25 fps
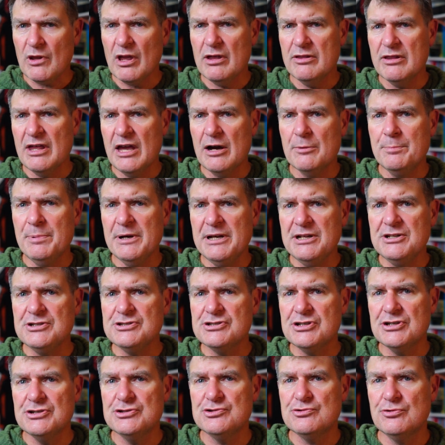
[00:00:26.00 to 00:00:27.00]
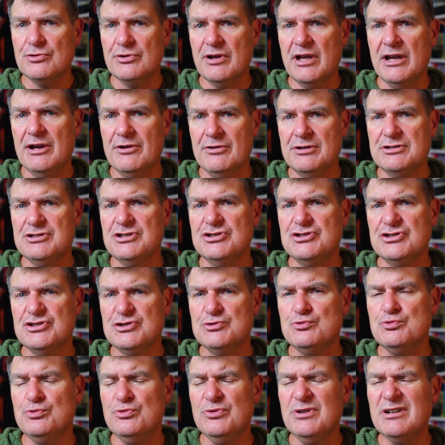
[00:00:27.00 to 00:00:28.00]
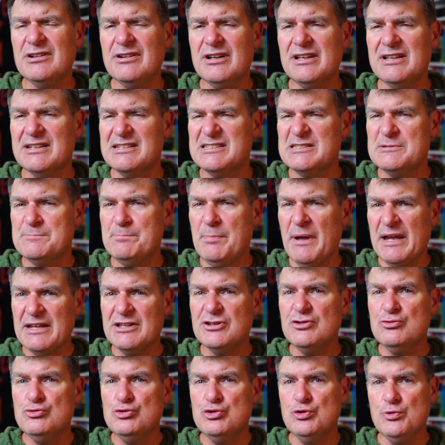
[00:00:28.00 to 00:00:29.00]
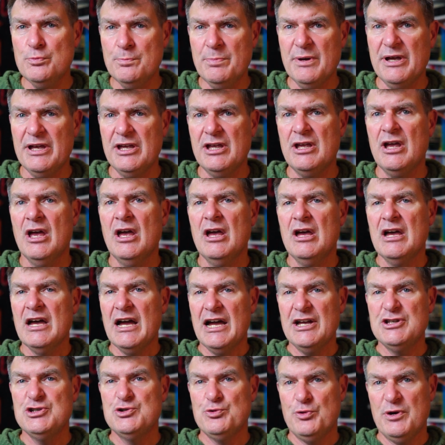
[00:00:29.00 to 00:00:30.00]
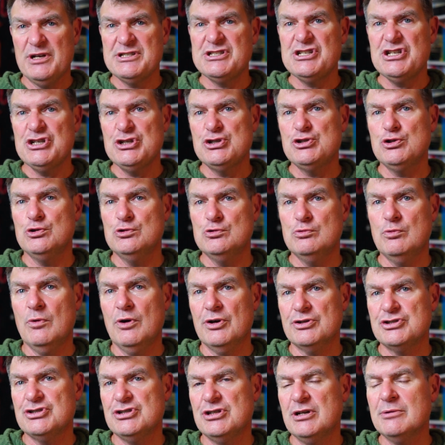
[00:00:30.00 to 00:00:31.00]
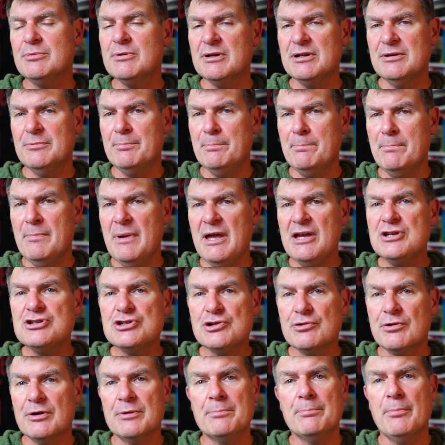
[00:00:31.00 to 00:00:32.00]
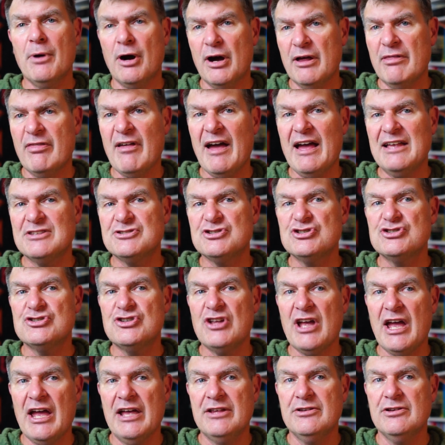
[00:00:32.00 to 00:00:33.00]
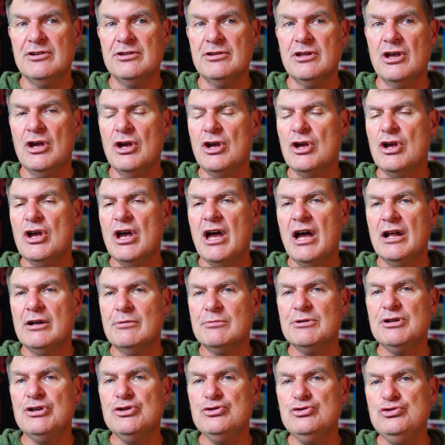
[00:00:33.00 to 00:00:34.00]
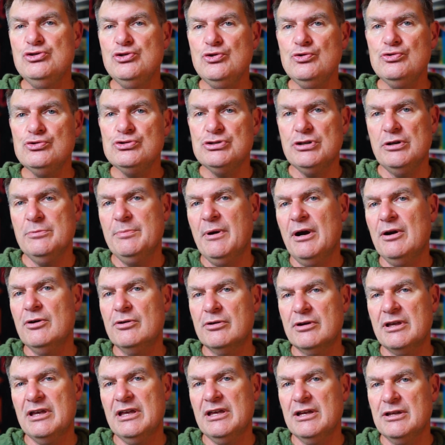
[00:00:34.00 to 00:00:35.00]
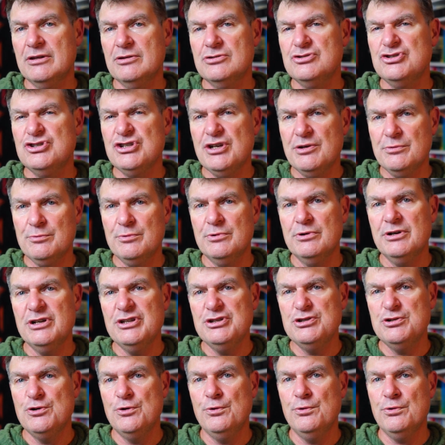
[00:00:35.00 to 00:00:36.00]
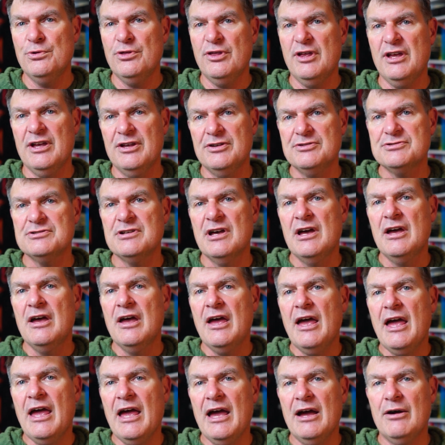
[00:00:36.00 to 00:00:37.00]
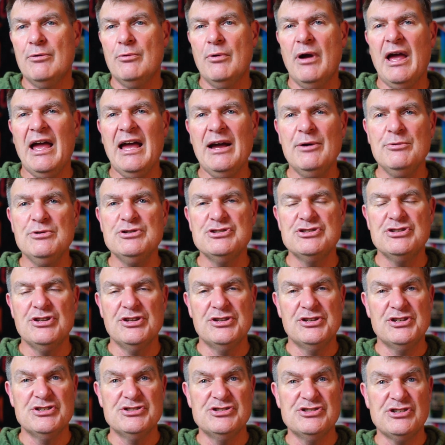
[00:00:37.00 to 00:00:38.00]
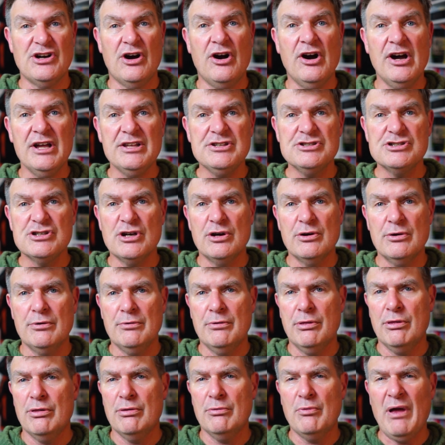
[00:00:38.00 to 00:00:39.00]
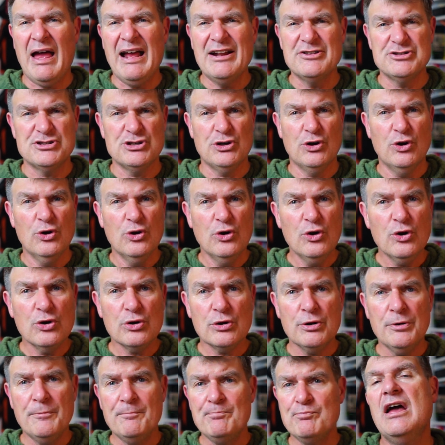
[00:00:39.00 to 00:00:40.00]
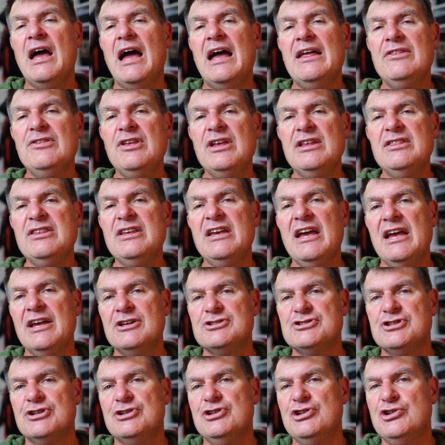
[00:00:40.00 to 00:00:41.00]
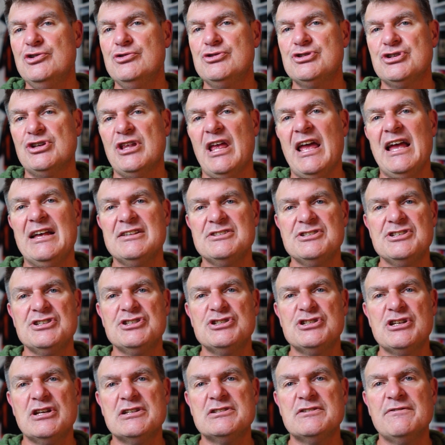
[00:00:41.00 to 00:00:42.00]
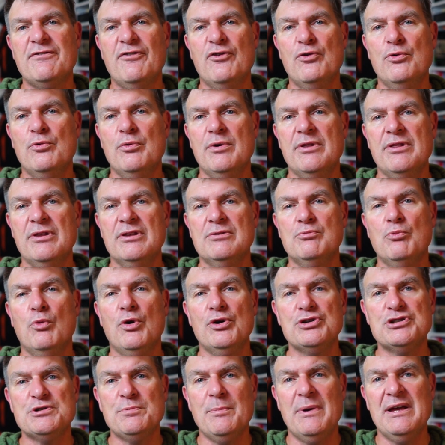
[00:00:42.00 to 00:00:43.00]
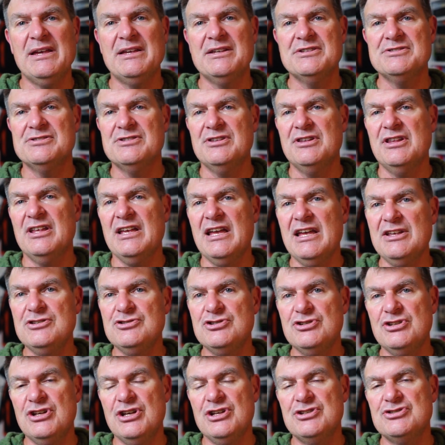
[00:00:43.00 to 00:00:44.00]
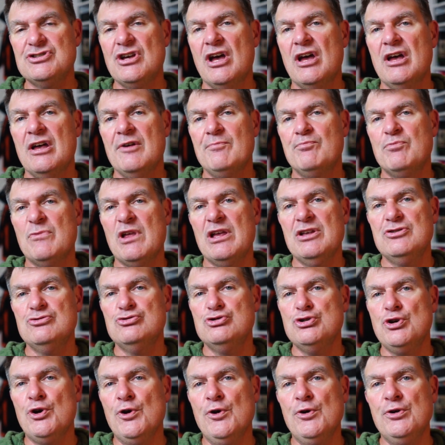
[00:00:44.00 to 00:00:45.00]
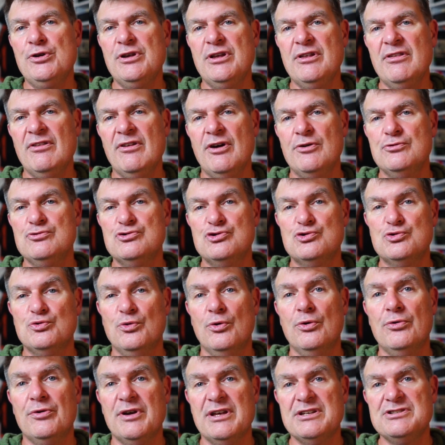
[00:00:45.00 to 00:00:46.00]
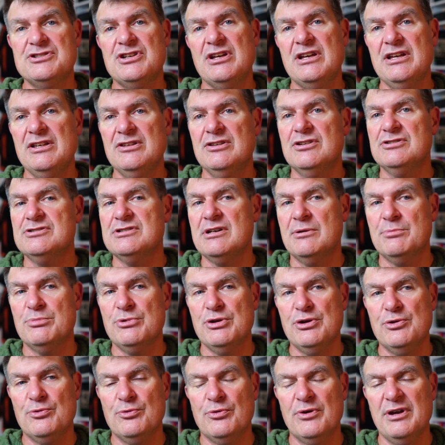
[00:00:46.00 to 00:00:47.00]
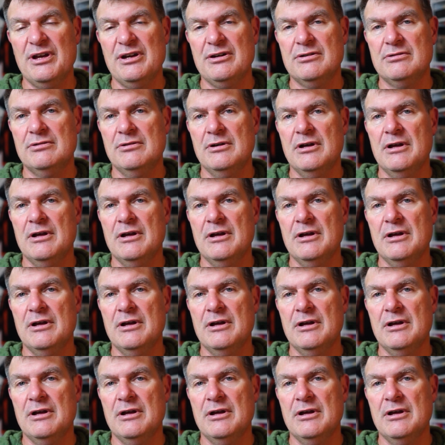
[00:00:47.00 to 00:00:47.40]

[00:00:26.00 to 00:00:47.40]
the Alpina Seastrong Heritage is really expected to be a dressy tool watch, and I'm going to measure it by that standard. And I'm going to do so by looking at generally two things. How is the design, so how does it look? And then the execution. How successful were the watchmakers and the engineers in turning those drawings into something real?